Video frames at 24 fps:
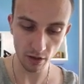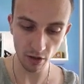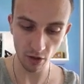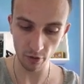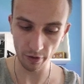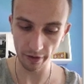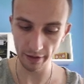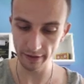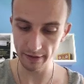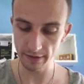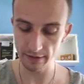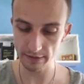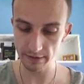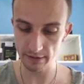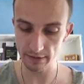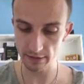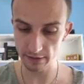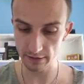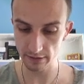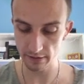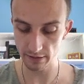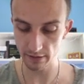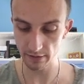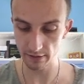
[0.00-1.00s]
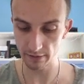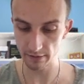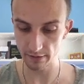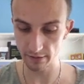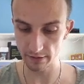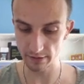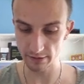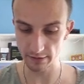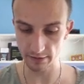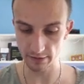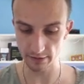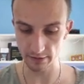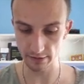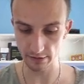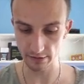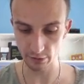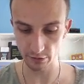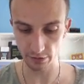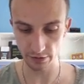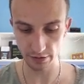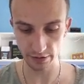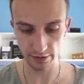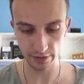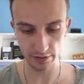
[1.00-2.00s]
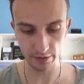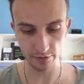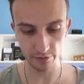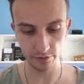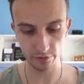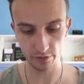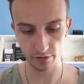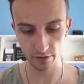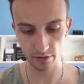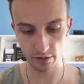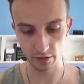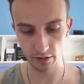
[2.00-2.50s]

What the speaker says: Okay, is it associative?